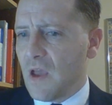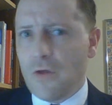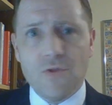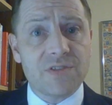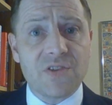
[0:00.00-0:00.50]

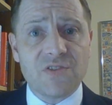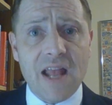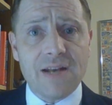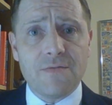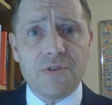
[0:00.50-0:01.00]
this is
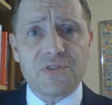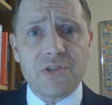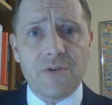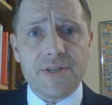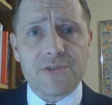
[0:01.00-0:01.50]
the end of the
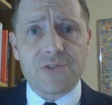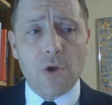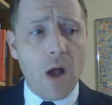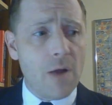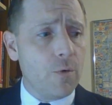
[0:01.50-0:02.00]
series,
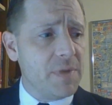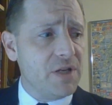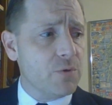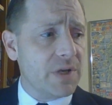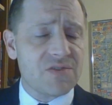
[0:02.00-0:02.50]
so I will be
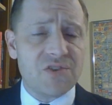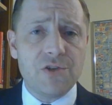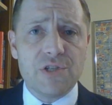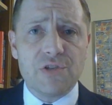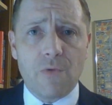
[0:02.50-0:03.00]
doing a
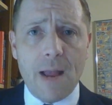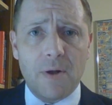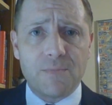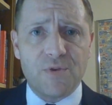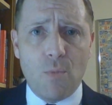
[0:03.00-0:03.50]
series wrap
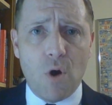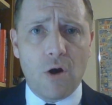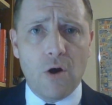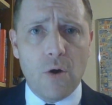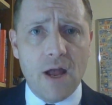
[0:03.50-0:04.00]
up
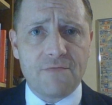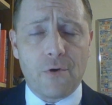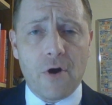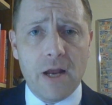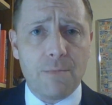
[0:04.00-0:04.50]
tomorrow
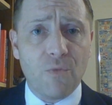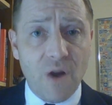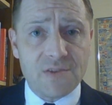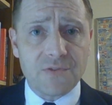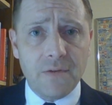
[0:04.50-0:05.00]
after I am
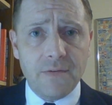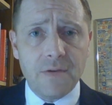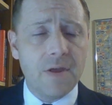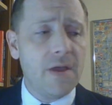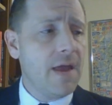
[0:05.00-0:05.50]
rested,
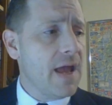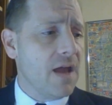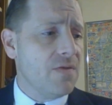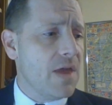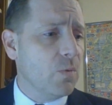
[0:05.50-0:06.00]

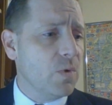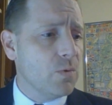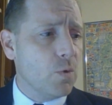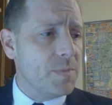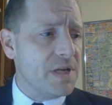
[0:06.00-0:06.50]
and then we
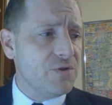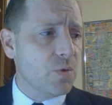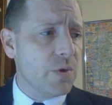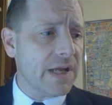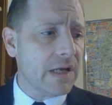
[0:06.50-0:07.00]
will be
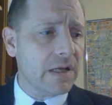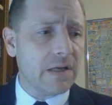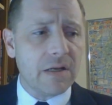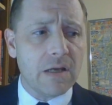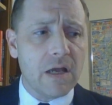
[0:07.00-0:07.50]

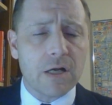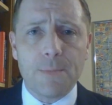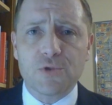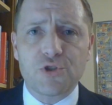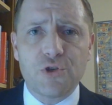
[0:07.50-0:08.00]
doing a
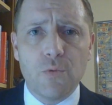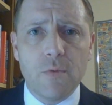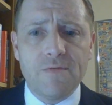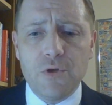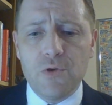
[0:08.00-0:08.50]
couple chew
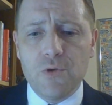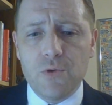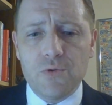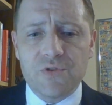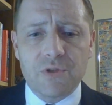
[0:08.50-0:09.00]

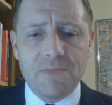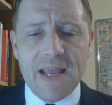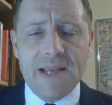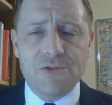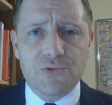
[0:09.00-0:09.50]
reviews, some
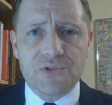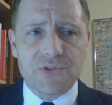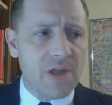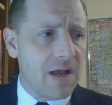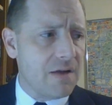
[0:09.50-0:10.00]
nasal
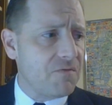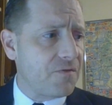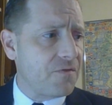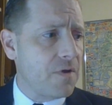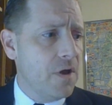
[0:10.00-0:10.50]
snuff
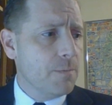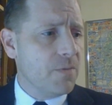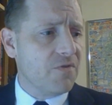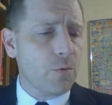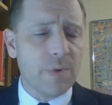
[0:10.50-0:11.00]

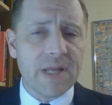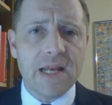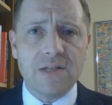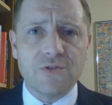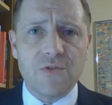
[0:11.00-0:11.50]
before we get
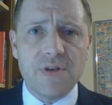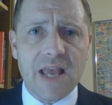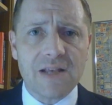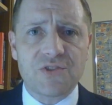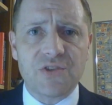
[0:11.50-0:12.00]
into the
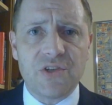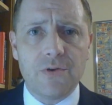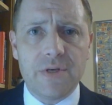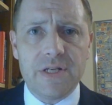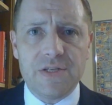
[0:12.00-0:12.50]
next
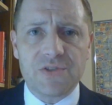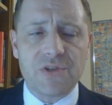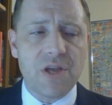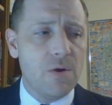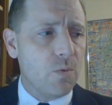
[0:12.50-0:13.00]

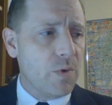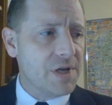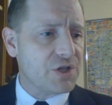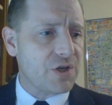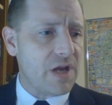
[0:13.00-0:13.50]
series,
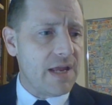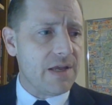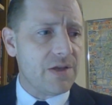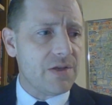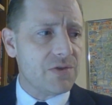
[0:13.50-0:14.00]
which
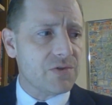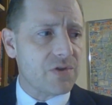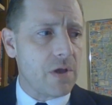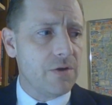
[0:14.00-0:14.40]
is